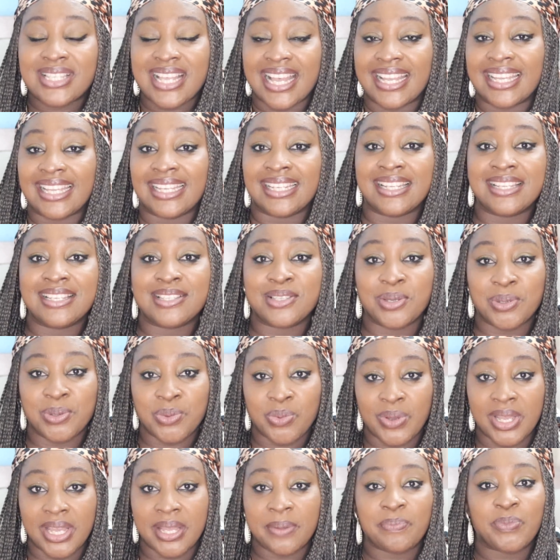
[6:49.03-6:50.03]
her in his
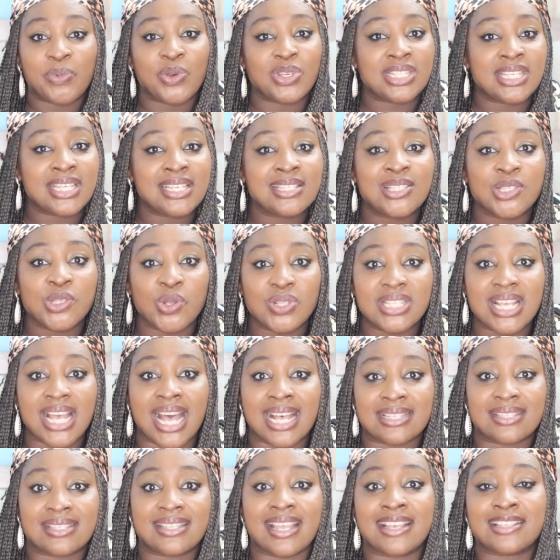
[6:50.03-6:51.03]
own way, but he's not
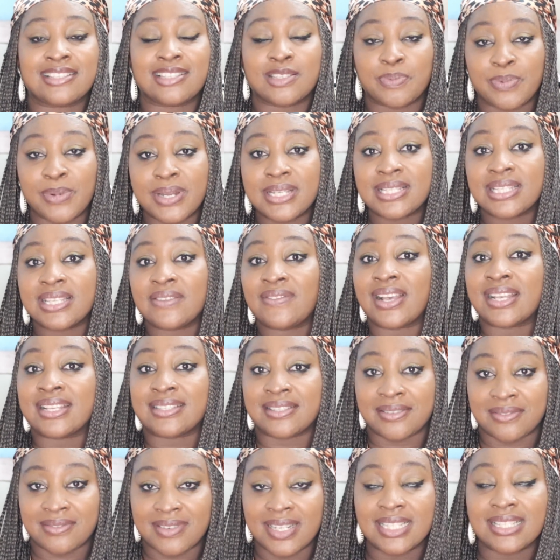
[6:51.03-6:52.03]
as expressive
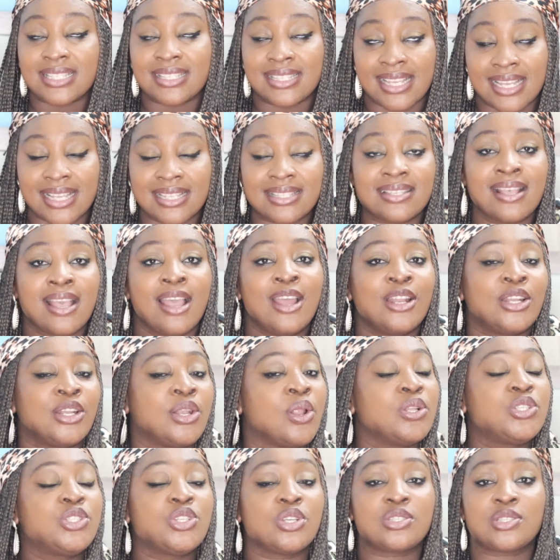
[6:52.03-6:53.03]
as the rest. Yes,
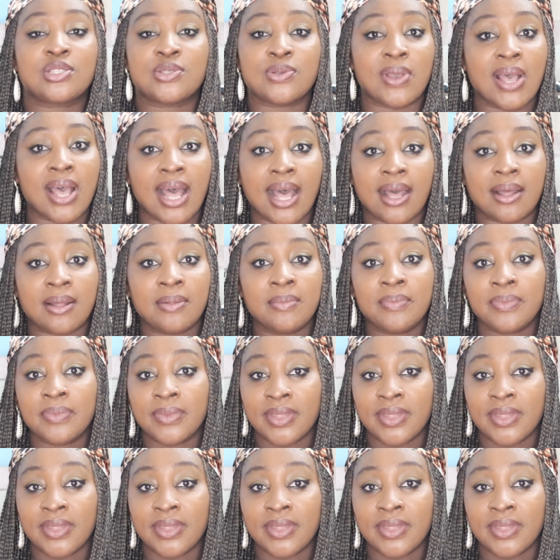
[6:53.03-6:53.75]
not just to her.